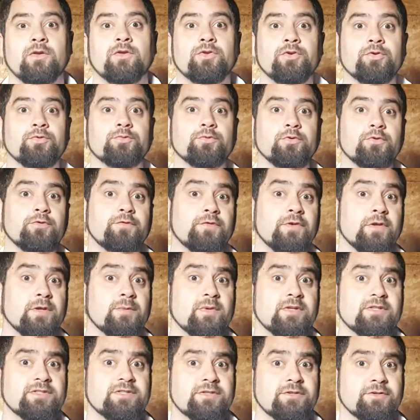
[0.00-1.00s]
Your roofing
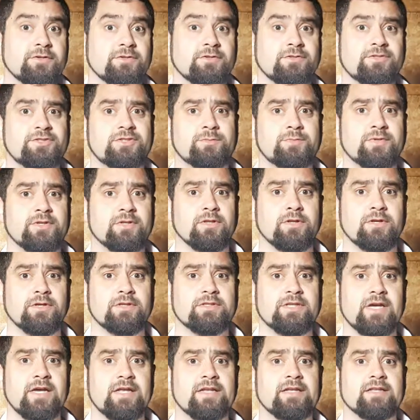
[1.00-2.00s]
material should be
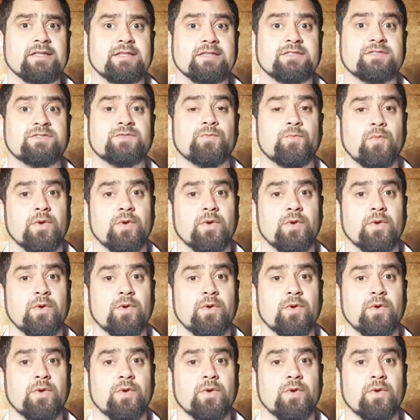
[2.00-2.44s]
looked at least